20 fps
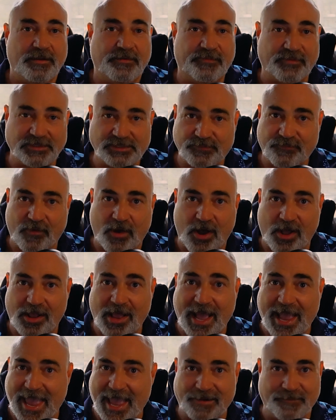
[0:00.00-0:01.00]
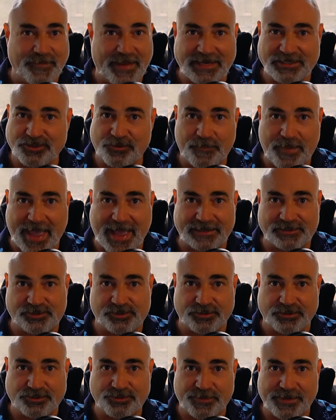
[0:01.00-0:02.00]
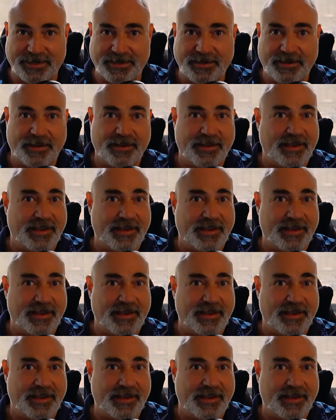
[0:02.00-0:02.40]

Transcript: First of all, I had major back surgery